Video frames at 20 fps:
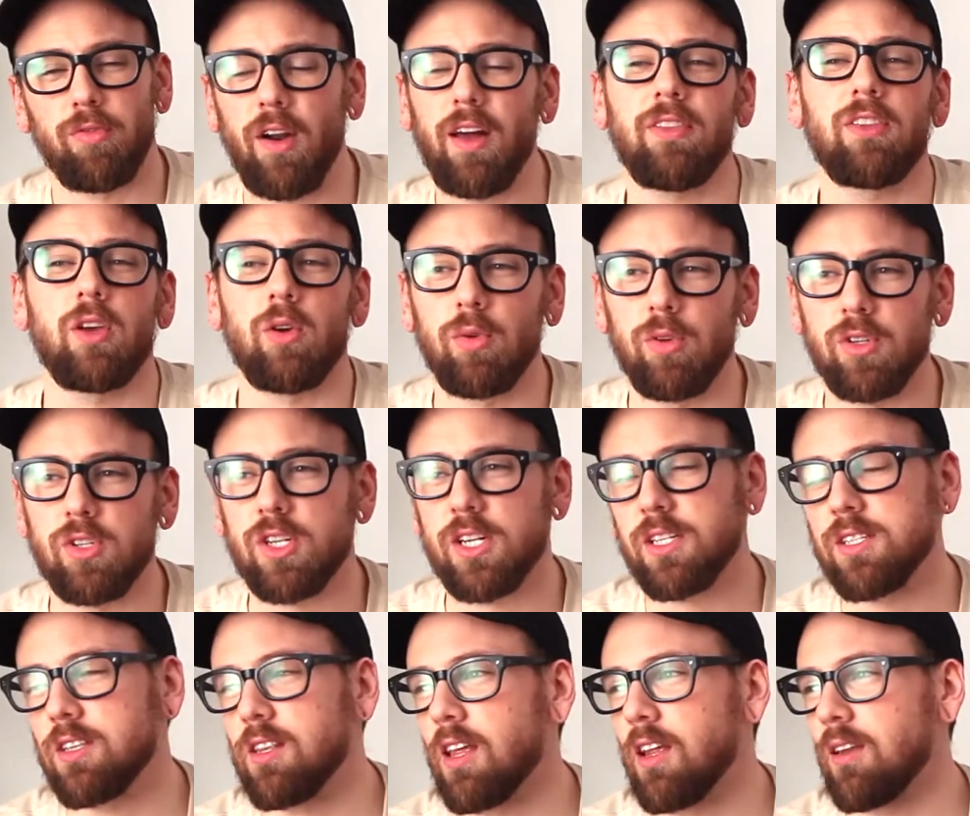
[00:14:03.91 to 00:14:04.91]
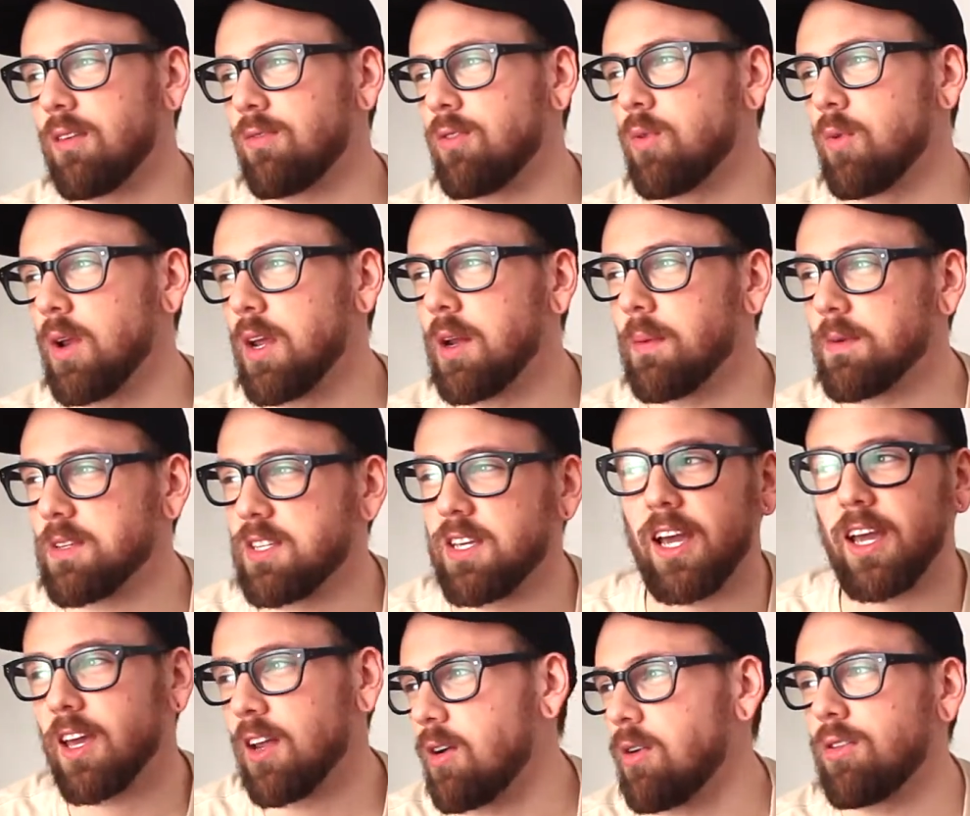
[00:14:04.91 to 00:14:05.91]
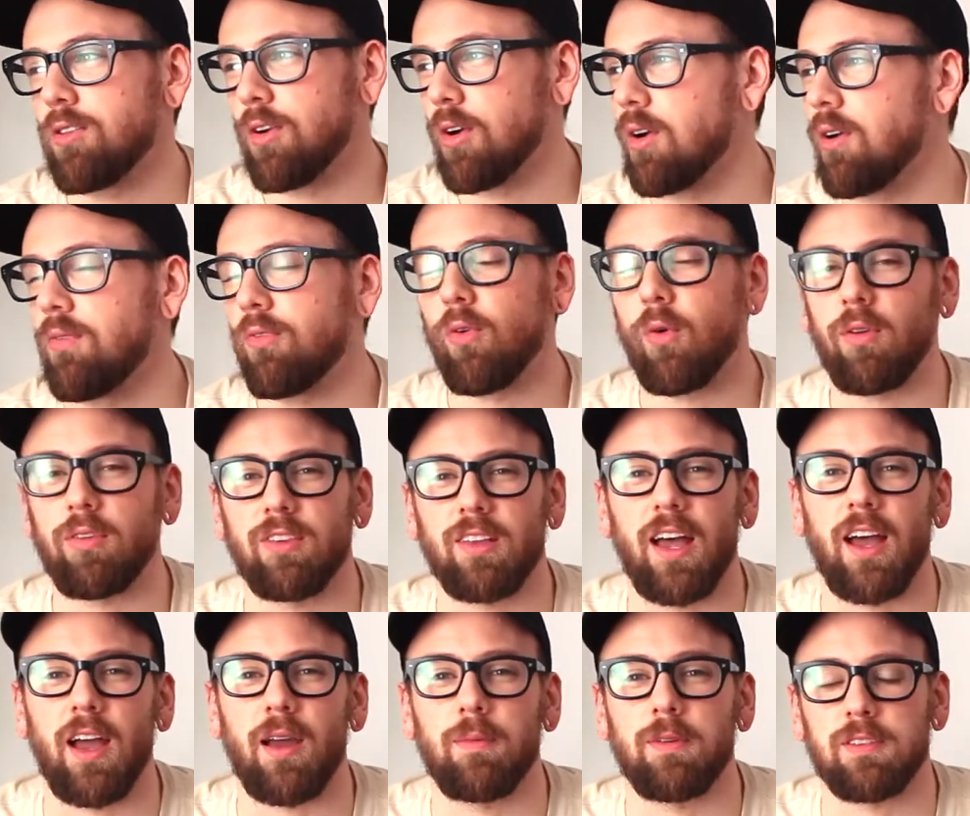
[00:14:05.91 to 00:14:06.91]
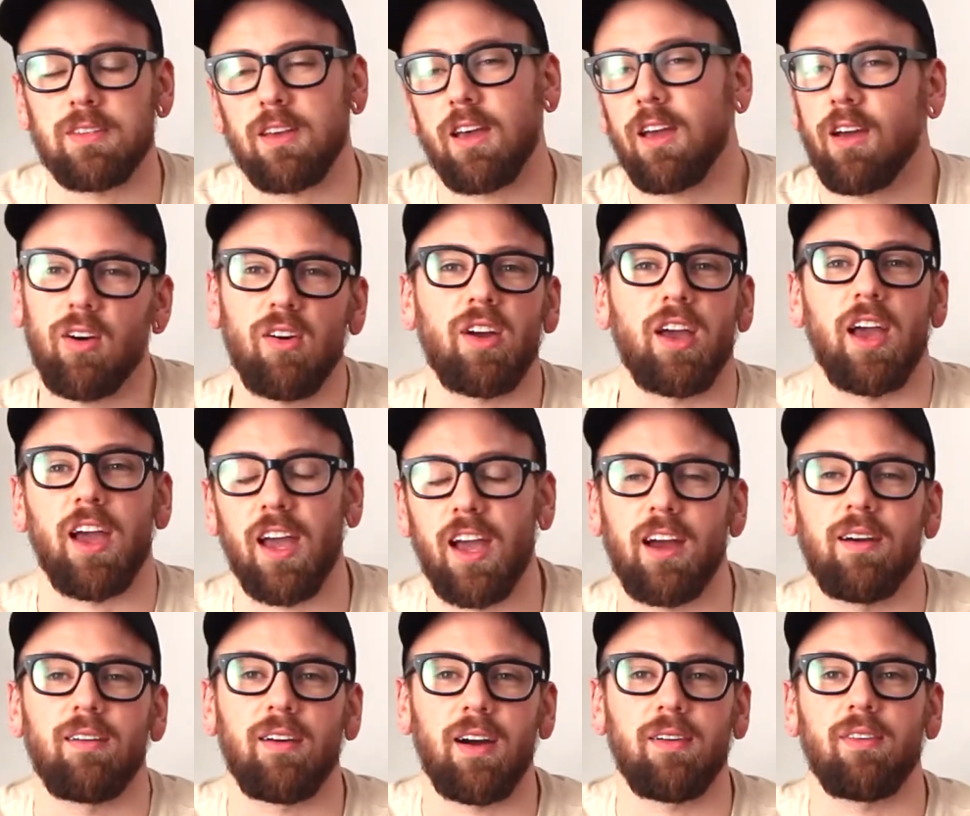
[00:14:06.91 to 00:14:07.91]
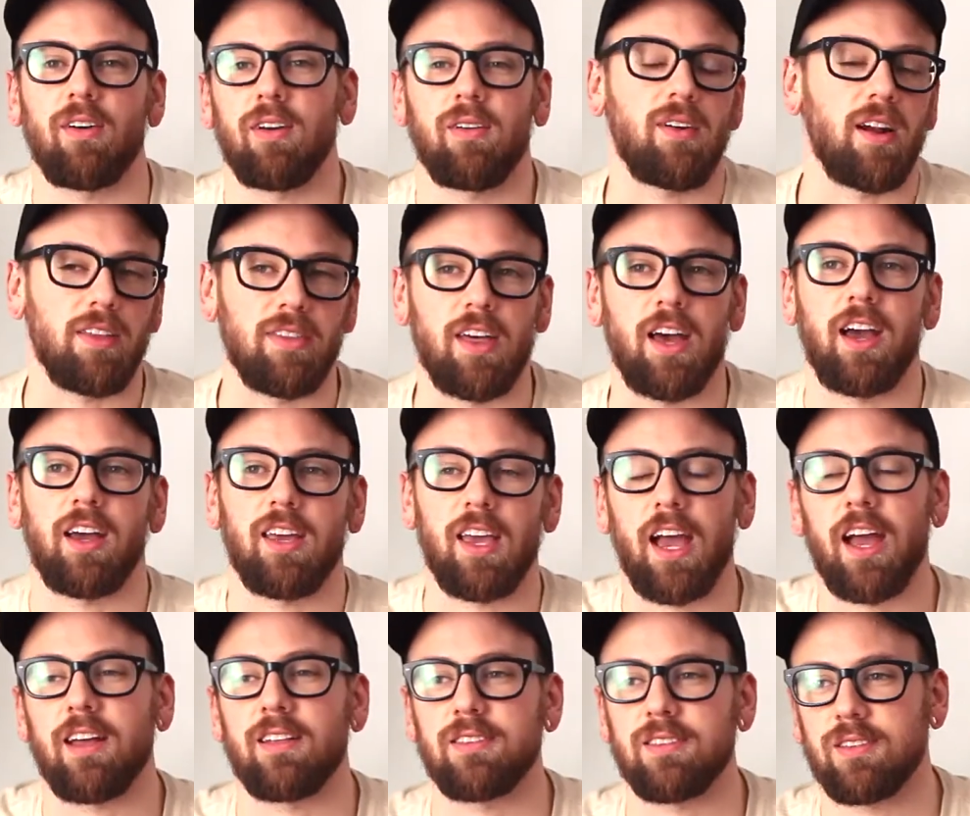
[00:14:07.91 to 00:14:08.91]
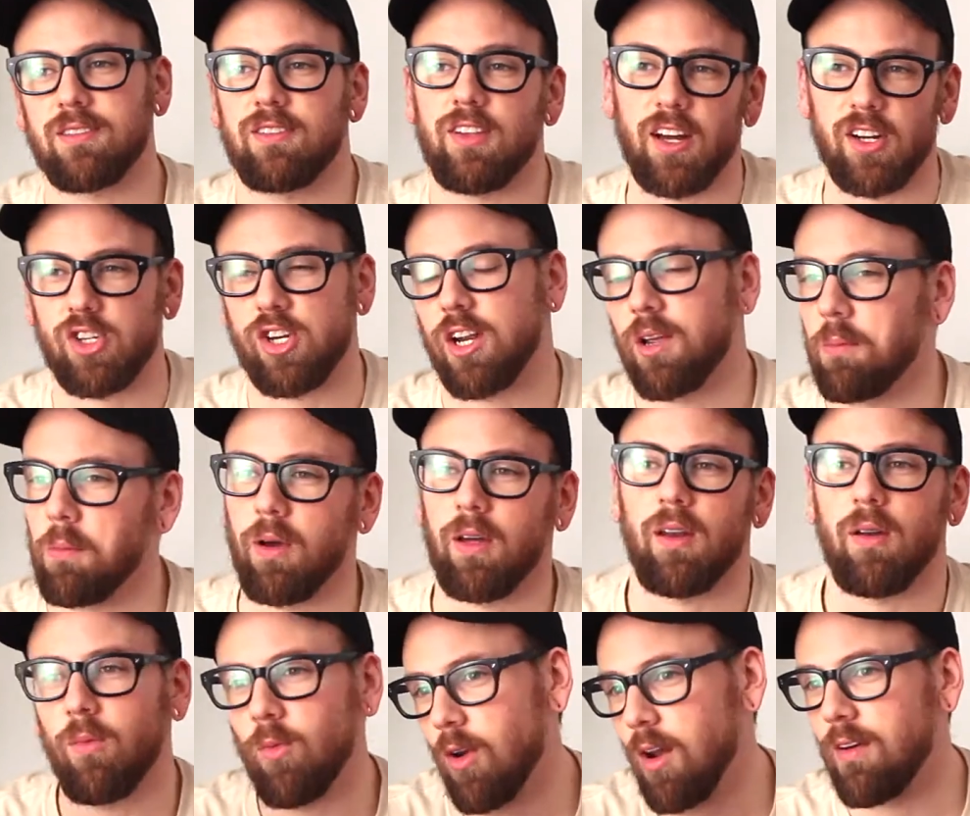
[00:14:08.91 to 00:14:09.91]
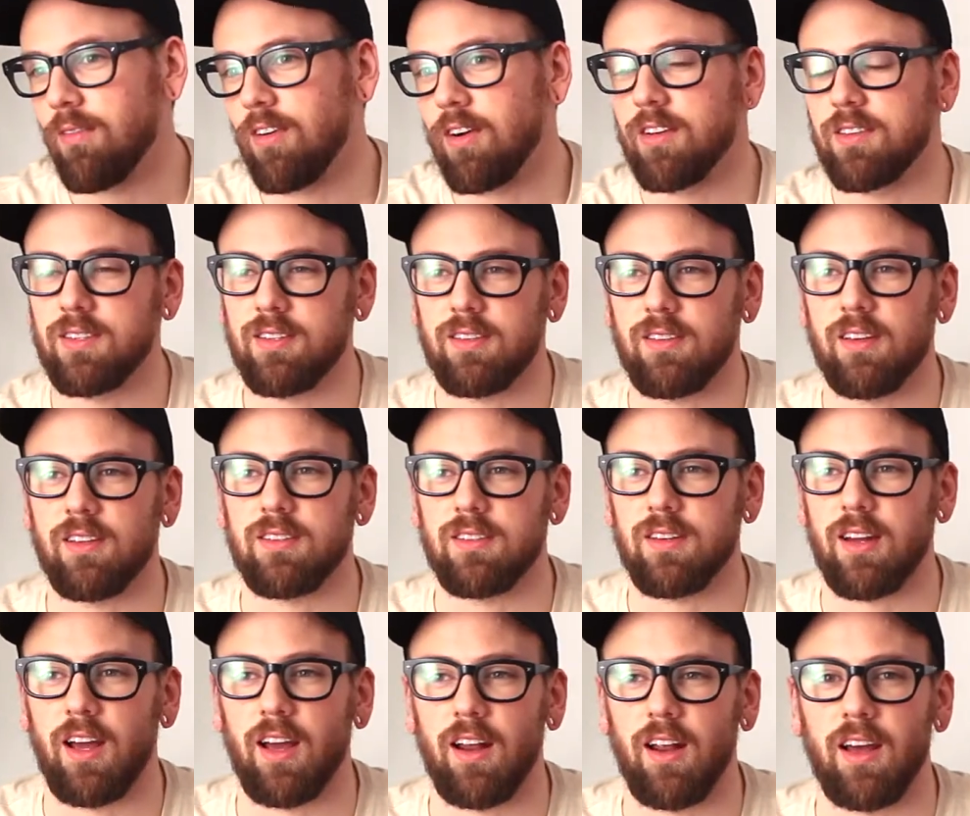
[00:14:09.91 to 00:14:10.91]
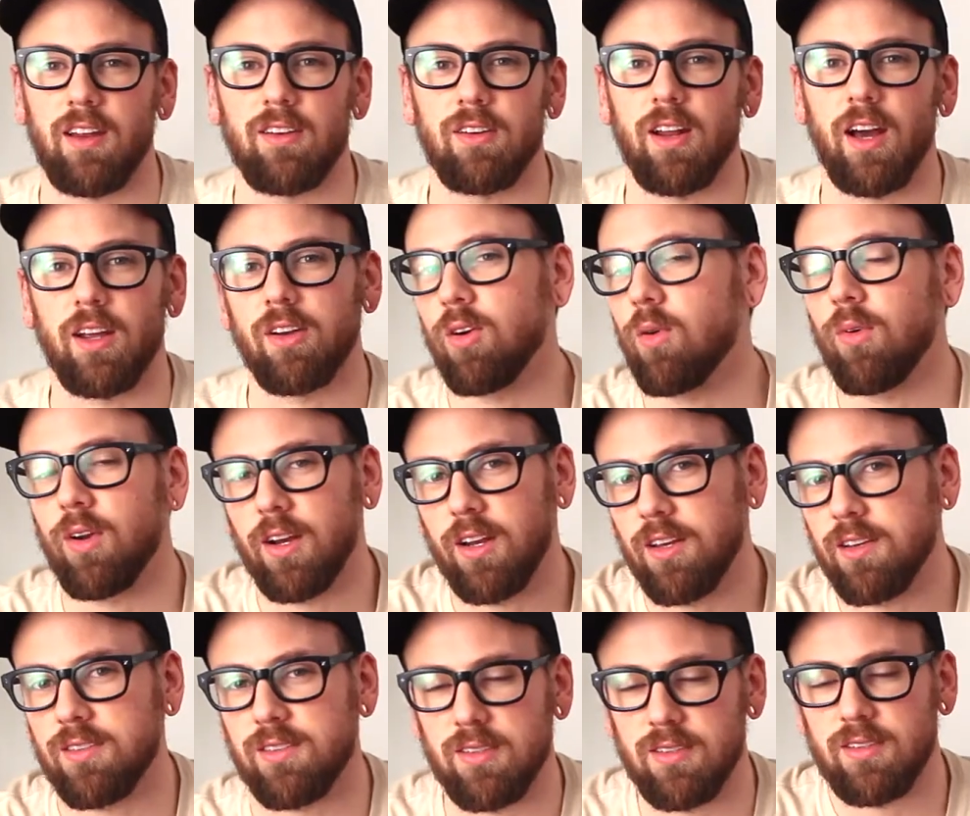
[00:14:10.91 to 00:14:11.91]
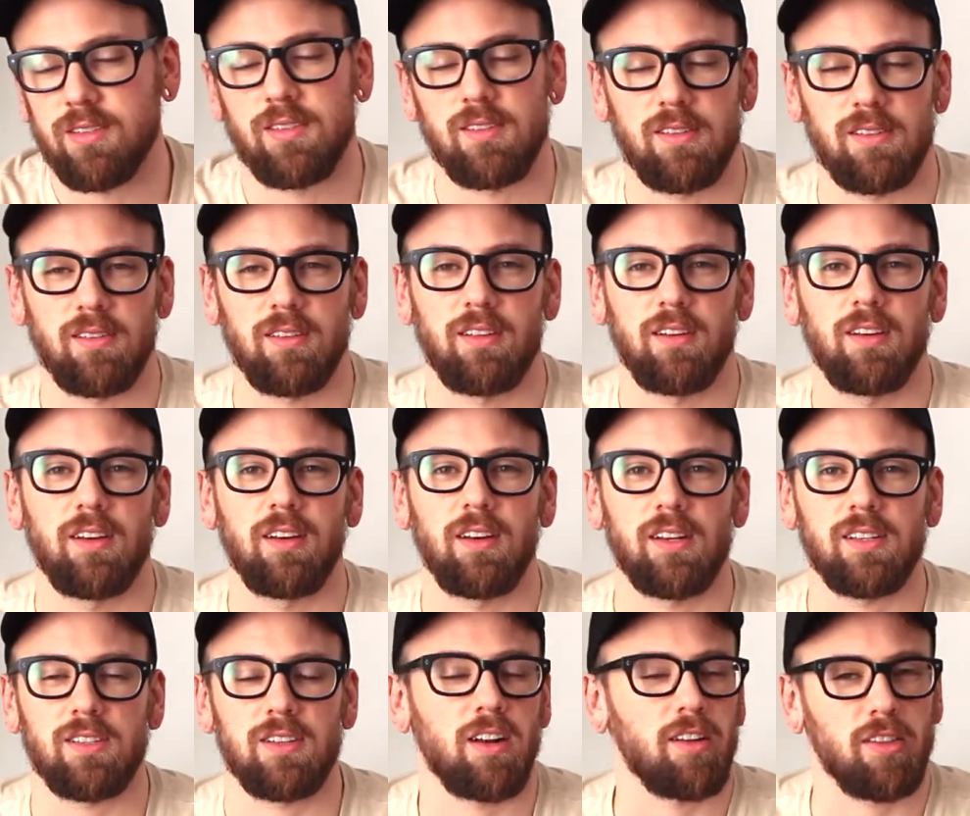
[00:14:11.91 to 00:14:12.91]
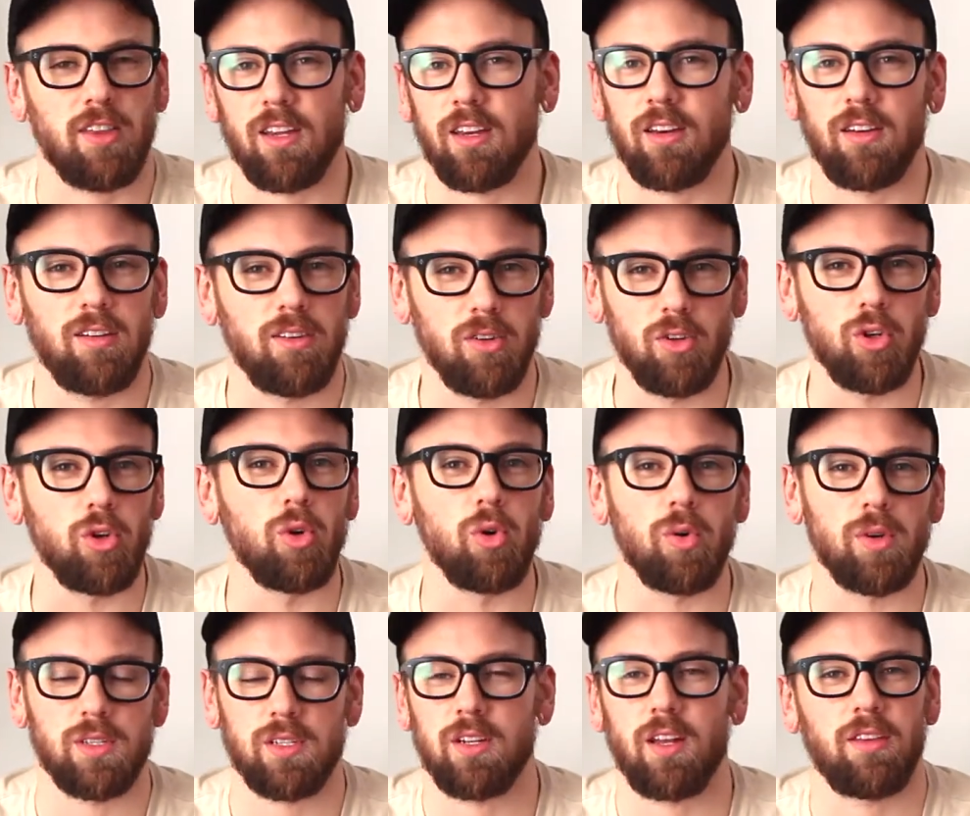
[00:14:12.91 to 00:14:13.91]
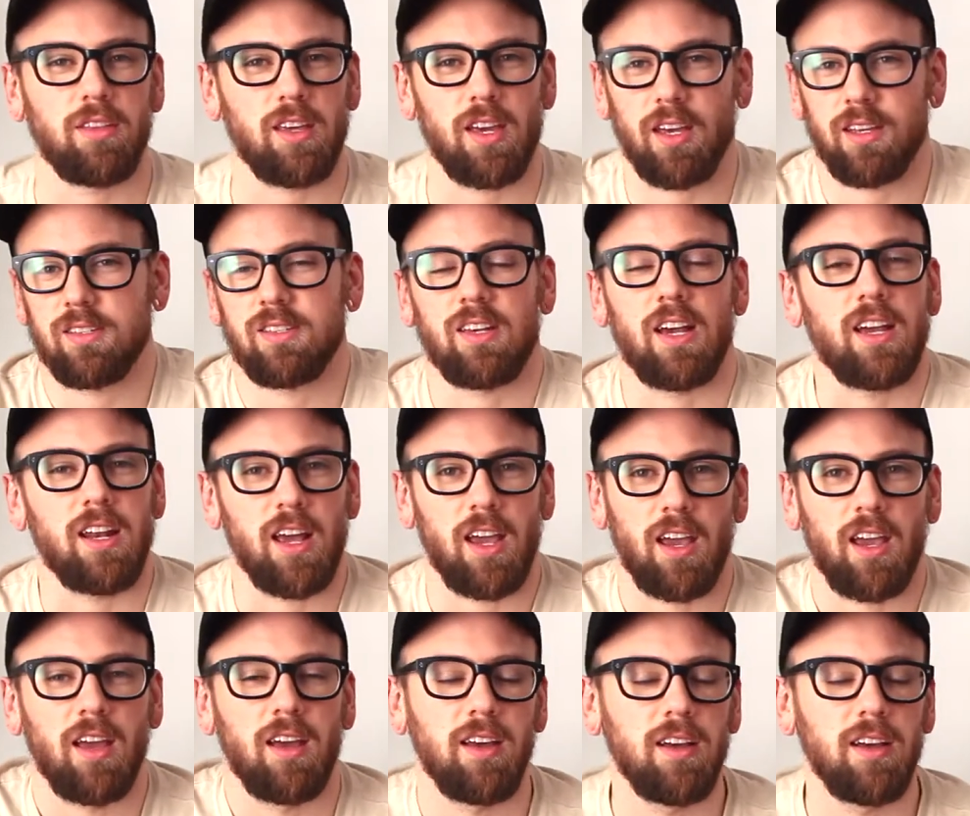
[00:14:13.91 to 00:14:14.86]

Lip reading: read the eulogies, and then if you read them a second or third or fourth time, it's like, okay, I've already read that. Yeah, it's touching, but whatever. It's not. I know what it is. It's nothing new. It's nothing exciting.